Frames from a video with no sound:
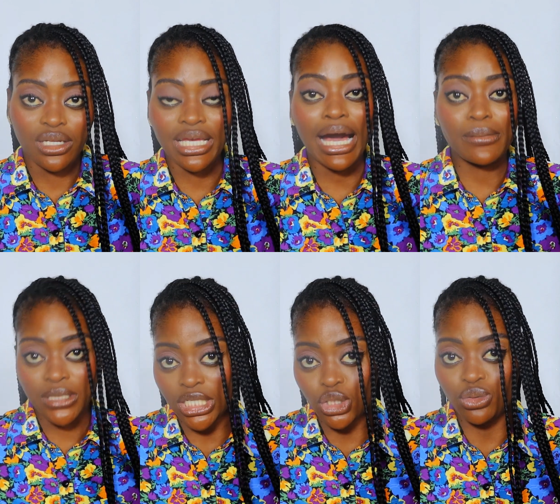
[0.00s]
the
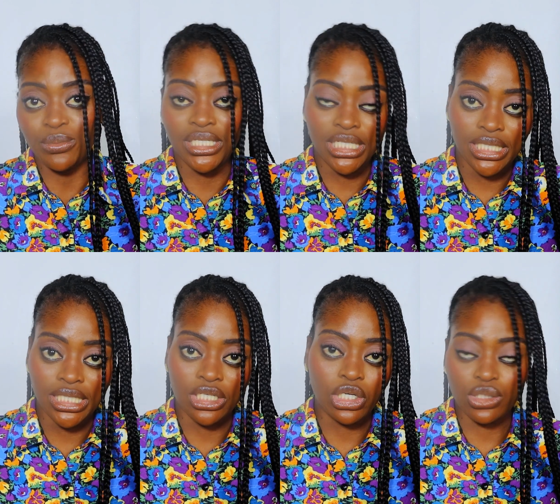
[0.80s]
apps that you'll be
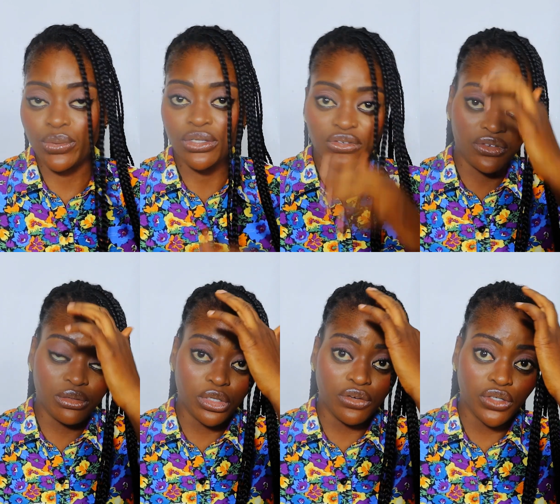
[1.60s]
needing, because when you
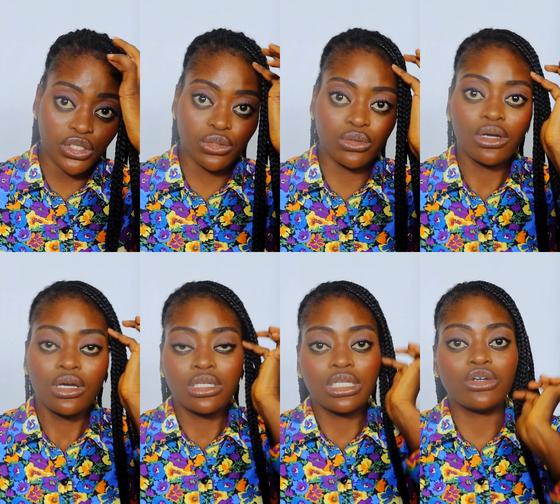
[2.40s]
film your video,
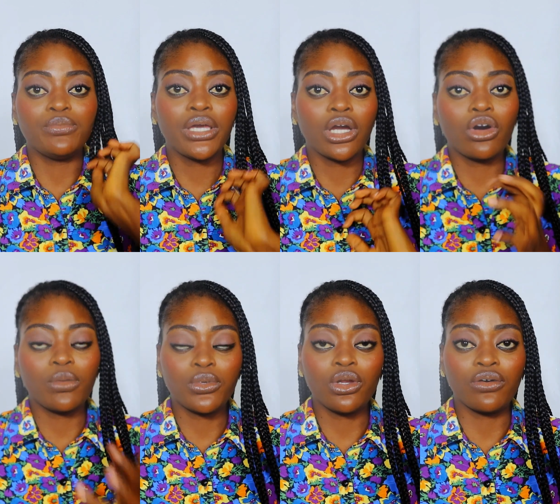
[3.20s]
there will be a
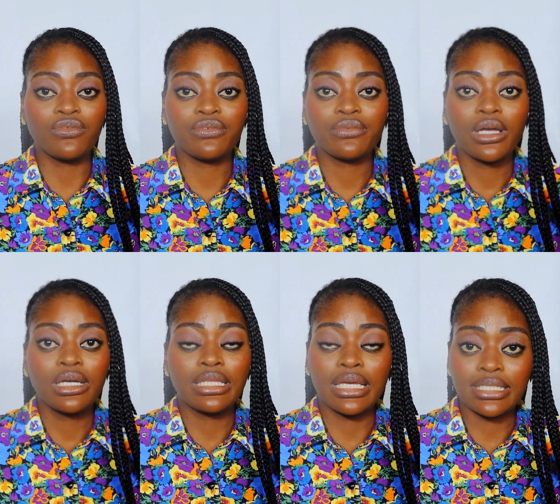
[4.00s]
couple of
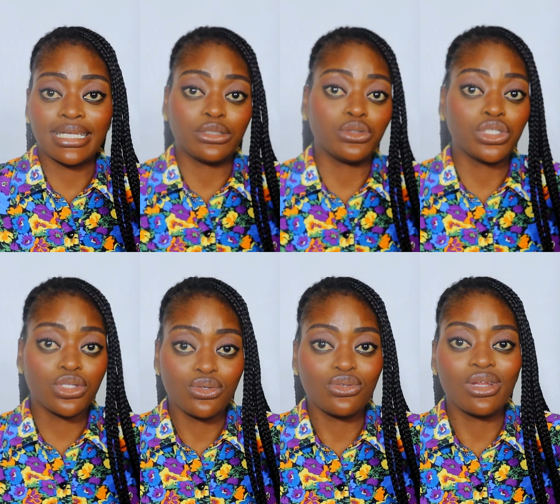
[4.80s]
things that you need
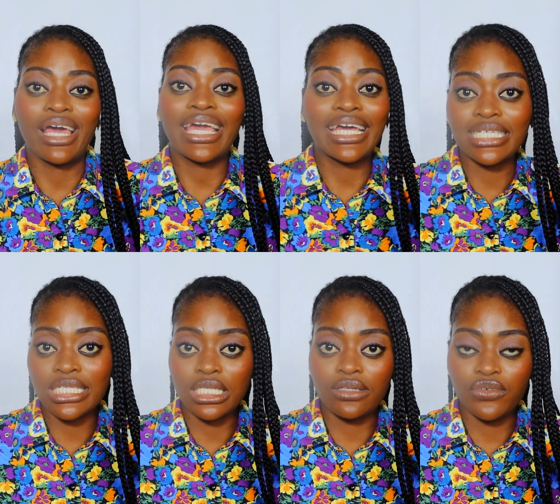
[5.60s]
to do, like
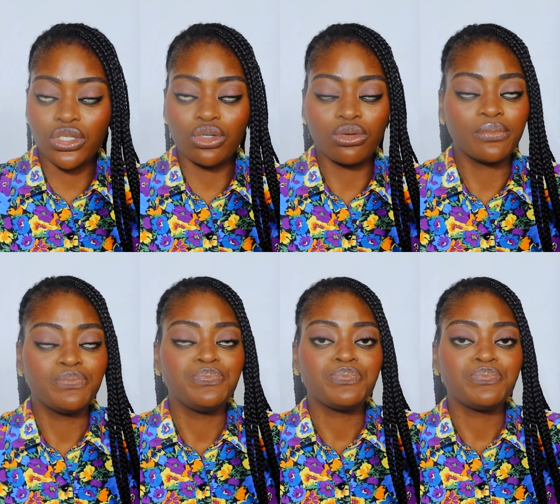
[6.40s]
editing the video,